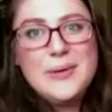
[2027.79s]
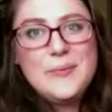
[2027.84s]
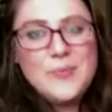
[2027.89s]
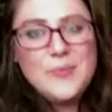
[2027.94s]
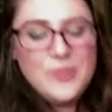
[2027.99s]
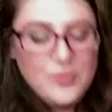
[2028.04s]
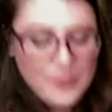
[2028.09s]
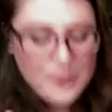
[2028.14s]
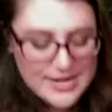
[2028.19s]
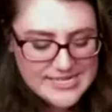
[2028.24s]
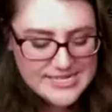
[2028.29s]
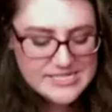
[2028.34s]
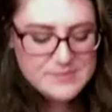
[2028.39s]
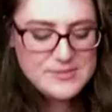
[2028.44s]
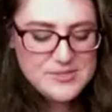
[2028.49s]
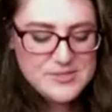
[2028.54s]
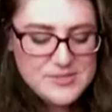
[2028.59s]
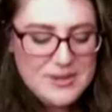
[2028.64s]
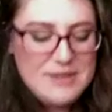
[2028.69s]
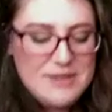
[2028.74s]
the race
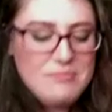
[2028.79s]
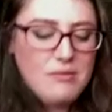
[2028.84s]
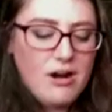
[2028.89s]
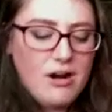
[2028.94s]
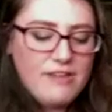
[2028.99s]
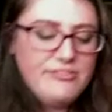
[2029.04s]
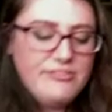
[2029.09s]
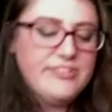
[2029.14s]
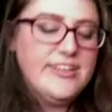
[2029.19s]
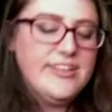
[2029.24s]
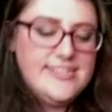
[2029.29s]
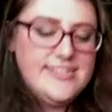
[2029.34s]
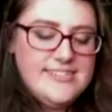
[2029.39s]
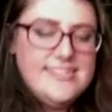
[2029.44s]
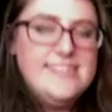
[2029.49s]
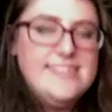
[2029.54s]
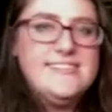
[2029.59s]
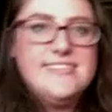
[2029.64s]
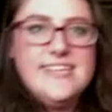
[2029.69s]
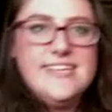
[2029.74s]
between Marvel and
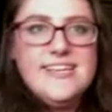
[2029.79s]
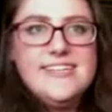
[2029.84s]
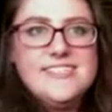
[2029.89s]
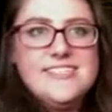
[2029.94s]
DC